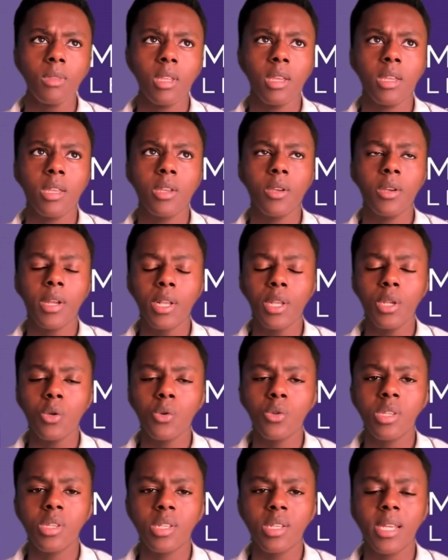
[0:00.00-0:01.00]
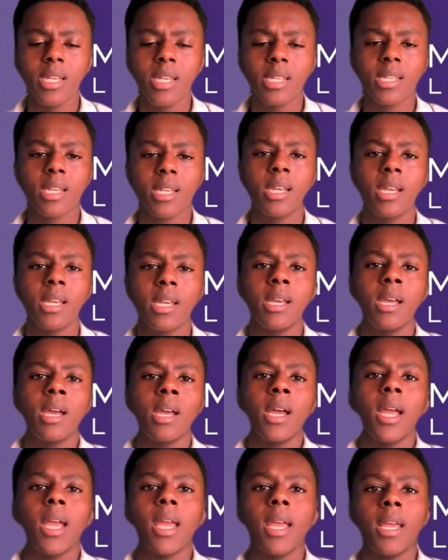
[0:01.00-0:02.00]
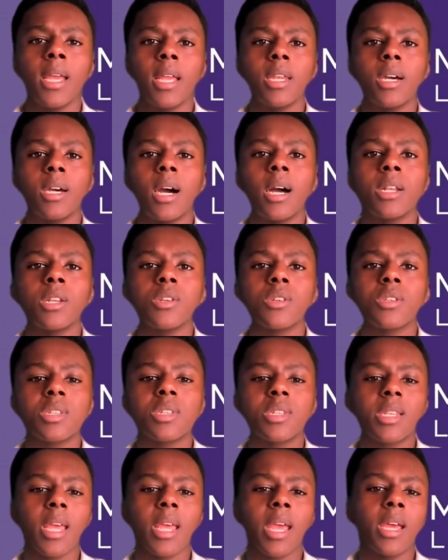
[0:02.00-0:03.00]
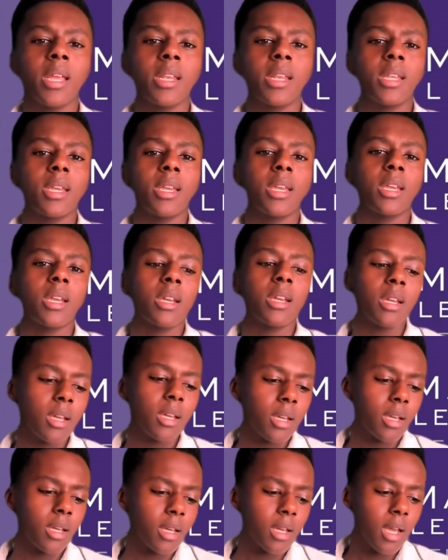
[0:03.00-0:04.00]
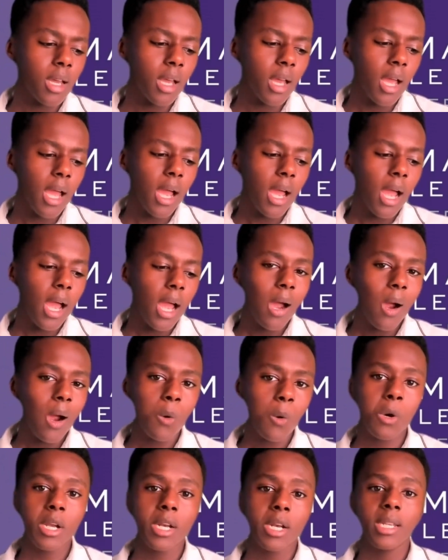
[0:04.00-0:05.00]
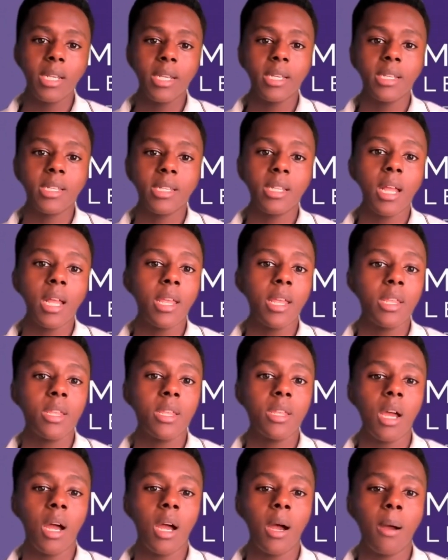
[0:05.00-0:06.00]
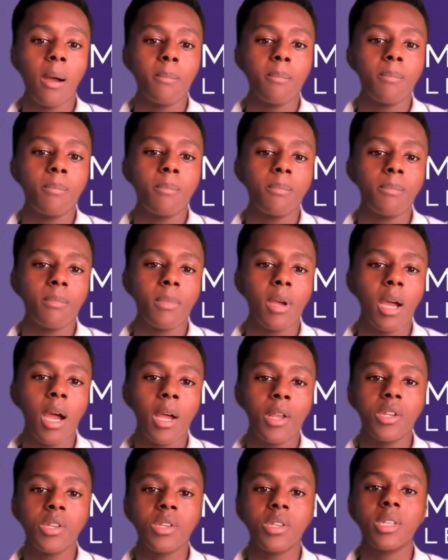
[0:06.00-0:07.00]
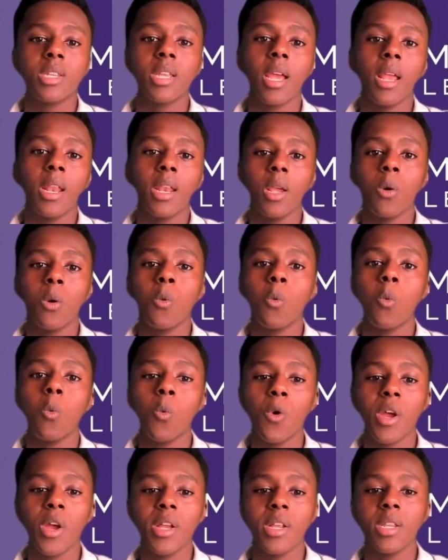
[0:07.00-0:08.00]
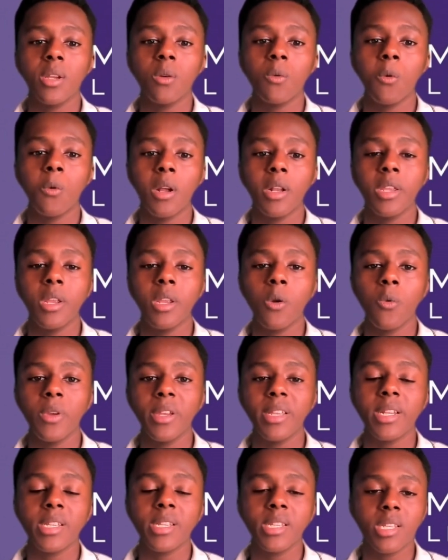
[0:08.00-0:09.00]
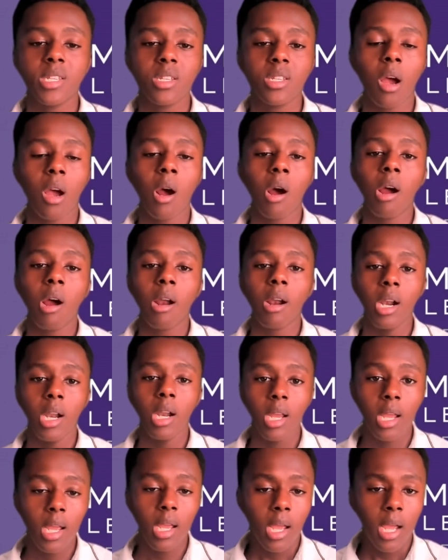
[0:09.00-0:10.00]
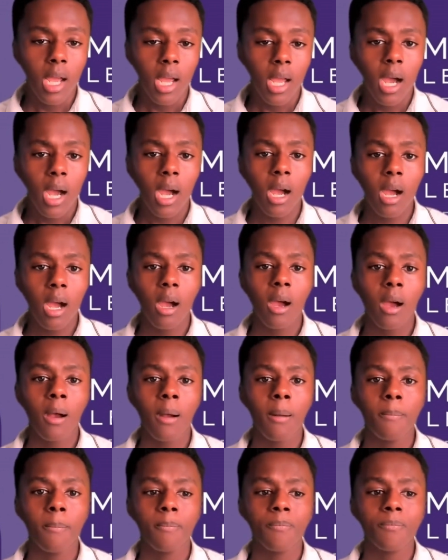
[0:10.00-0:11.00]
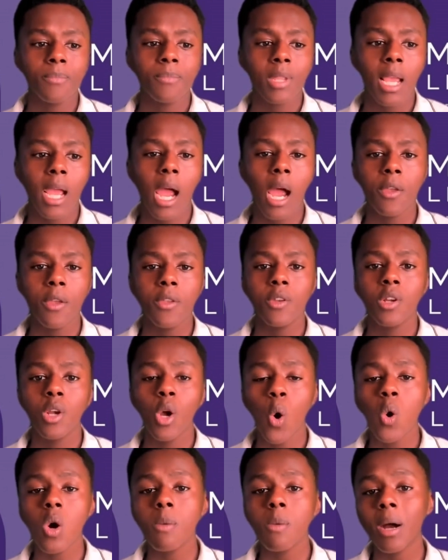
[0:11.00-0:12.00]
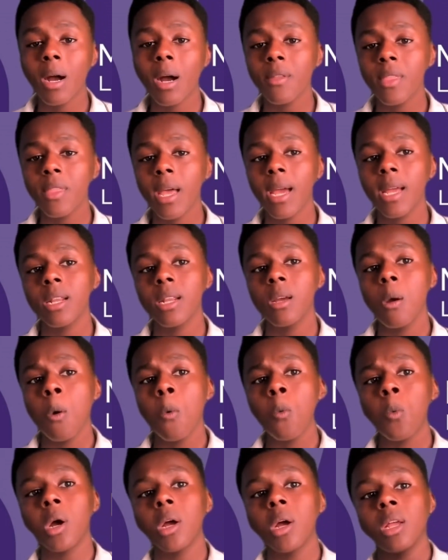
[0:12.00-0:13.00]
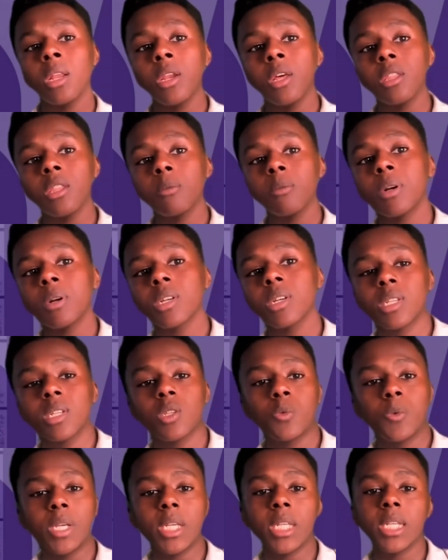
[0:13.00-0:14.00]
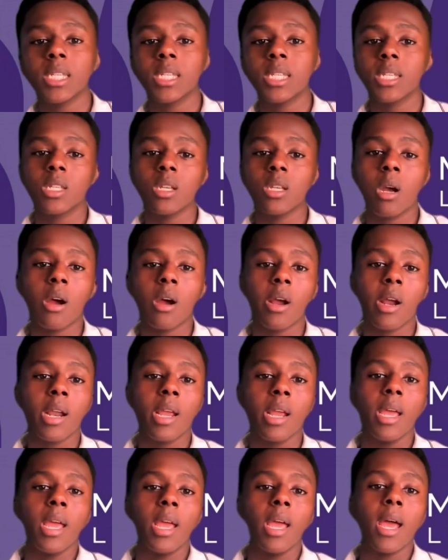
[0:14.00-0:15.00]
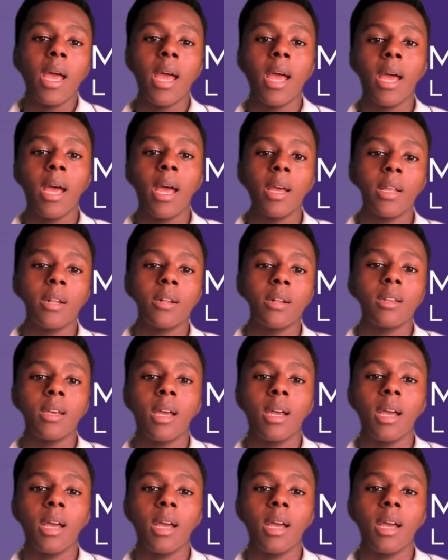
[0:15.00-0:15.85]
you can use DISC in understanding what it is that understanding what your weaknesses are, how you go about that, what another person's weaknesses are, and